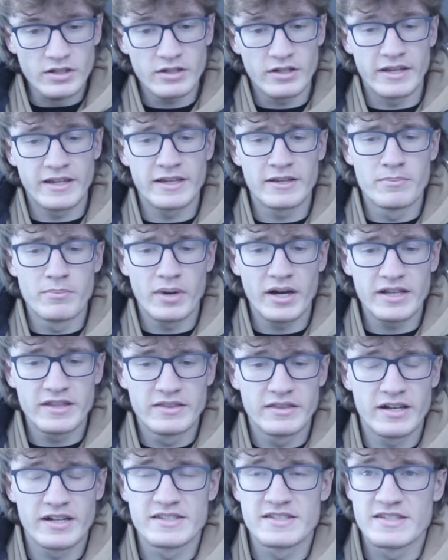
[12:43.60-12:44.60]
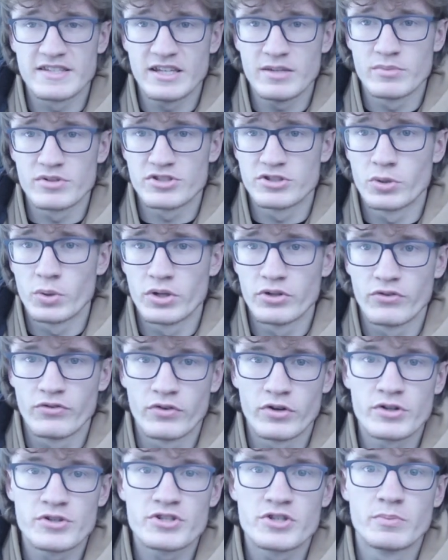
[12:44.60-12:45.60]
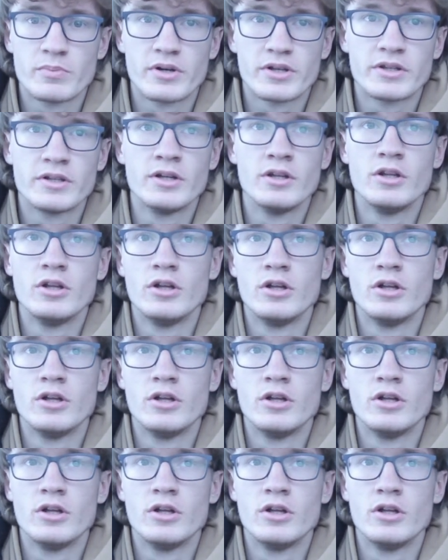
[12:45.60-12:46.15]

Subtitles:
Like, it might not seem as though at first, but